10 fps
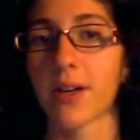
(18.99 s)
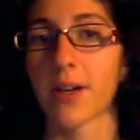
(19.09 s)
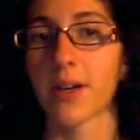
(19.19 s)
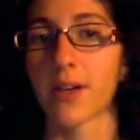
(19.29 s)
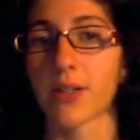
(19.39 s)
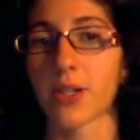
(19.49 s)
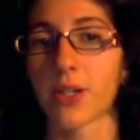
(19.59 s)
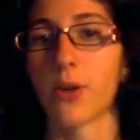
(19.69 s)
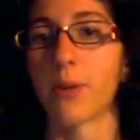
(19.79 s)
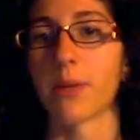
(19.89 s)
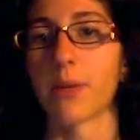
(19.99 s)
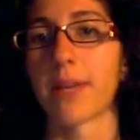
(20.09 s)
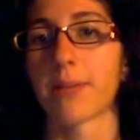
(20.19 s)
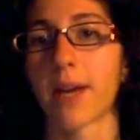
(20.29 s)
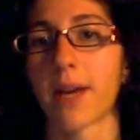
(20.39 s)
So I'm gonna make
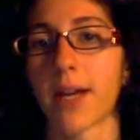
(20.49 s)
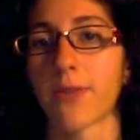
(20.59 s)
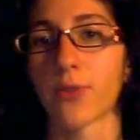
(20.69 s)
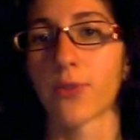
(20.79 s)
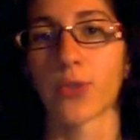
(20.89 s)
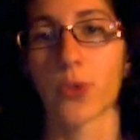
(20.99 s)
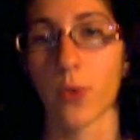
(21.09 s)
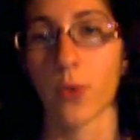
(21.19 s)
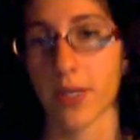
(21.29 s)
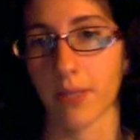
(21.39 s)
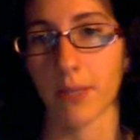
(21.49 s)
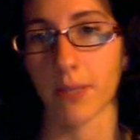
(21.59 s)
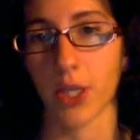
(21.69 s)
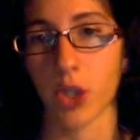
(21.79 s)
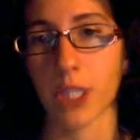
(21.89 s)
my first story something
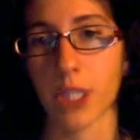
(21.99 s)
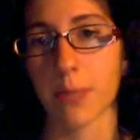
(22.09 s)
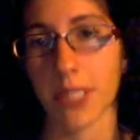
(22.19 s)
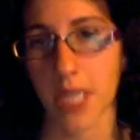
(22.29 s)
Christmassy.